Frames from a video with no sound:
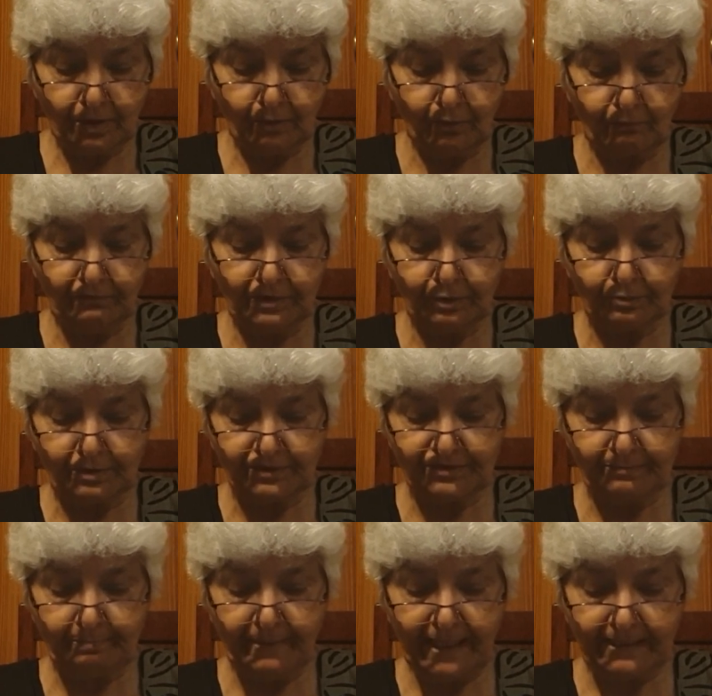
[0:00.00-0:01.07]
overlooker's
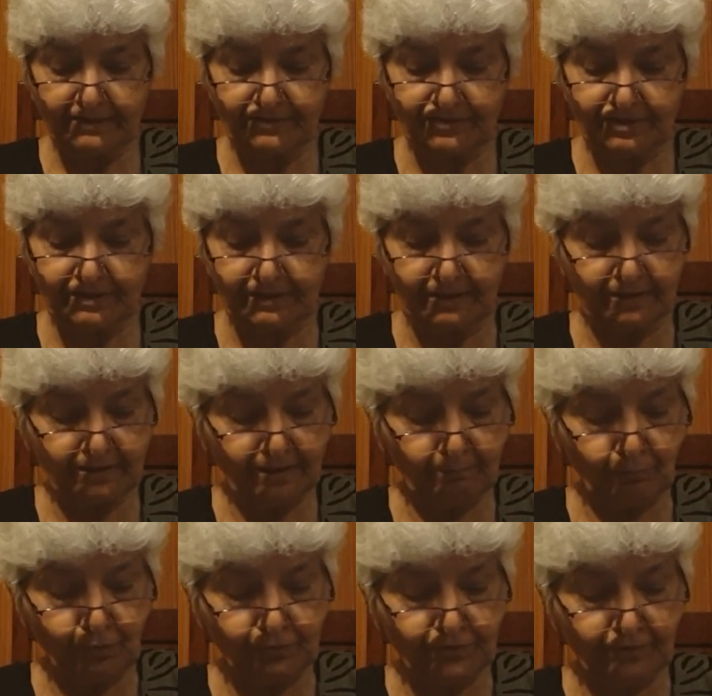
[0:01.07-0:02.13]
back is turned, the
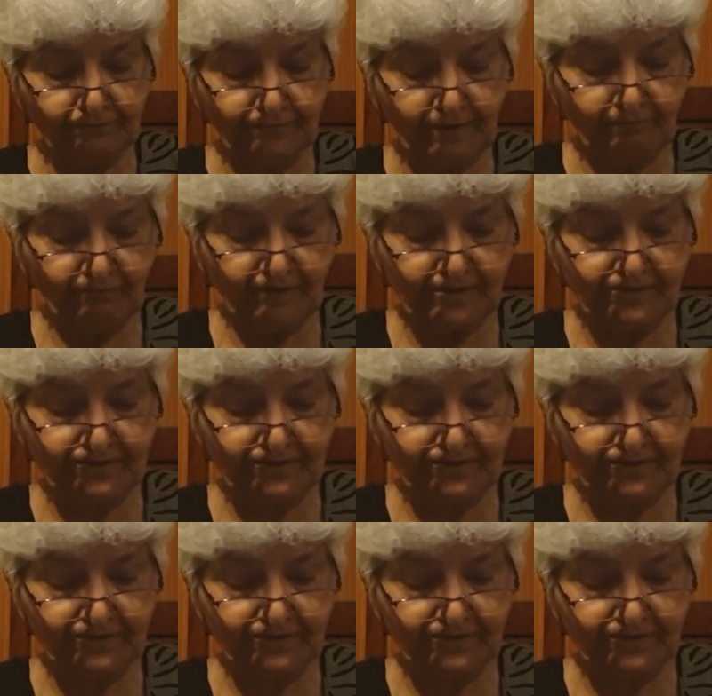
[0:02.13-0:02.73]
most of them will